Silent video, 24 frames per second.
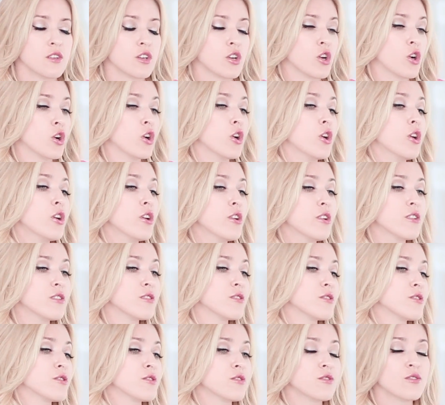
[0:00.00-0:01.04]

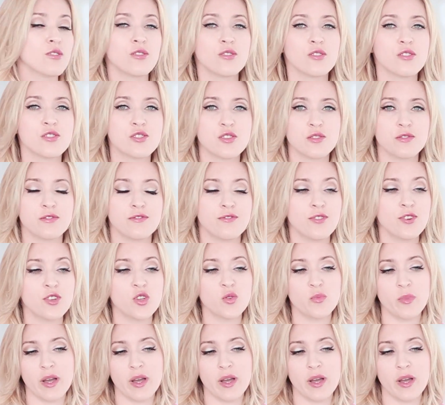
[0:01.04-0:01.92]
curls, you know, lots of volume.